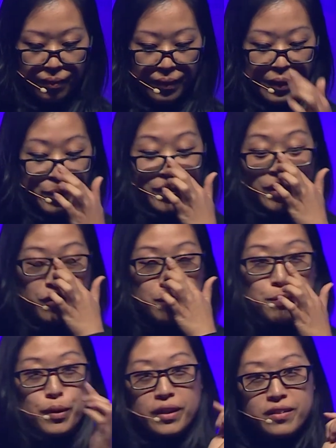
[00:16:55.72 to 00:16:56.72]
And with every
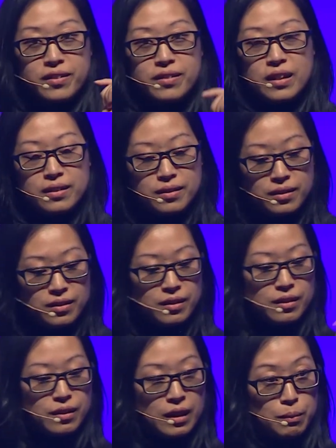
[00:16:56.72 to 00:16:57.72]
breath that
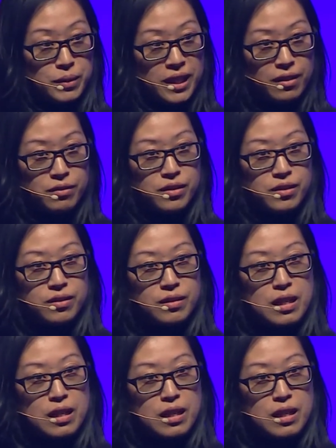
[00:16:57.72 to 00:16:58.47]
comes out,